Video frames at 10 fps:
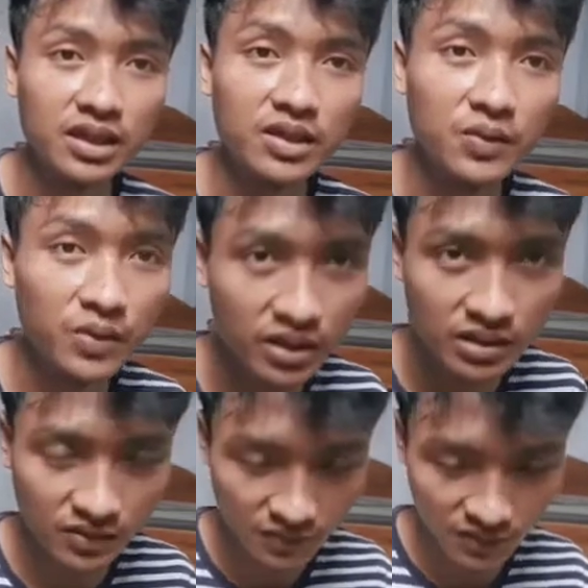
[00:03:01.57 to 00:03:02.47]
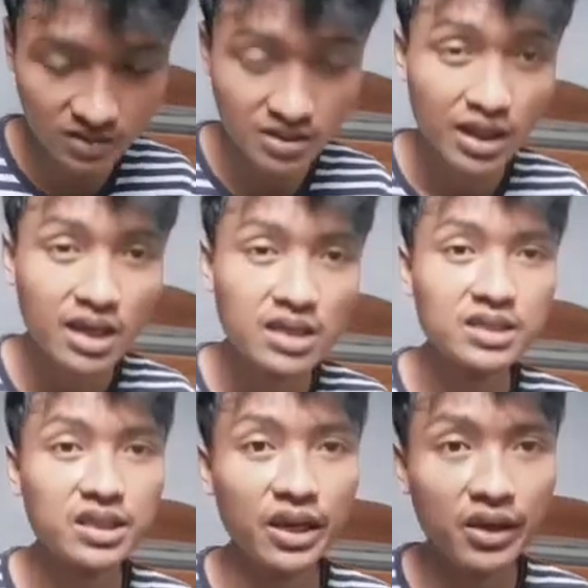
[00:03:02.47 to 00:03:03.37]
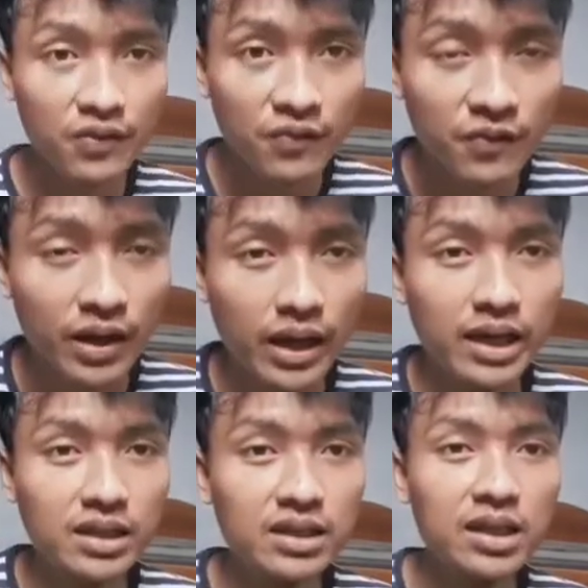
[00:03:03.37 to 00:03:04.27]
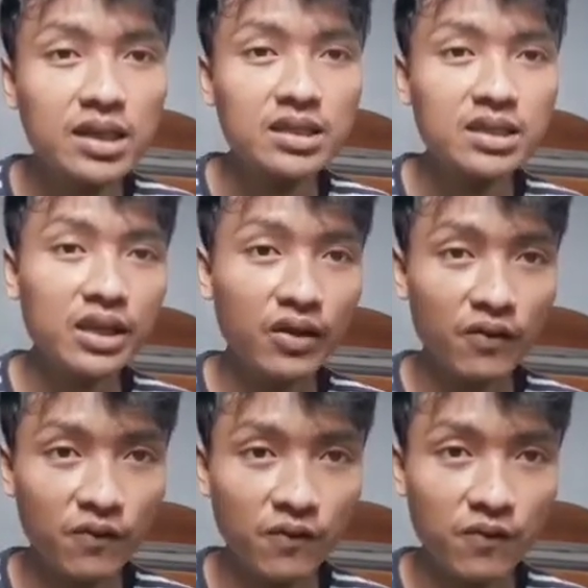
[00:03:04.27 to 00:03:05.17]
Can you hear the difference? Save and save.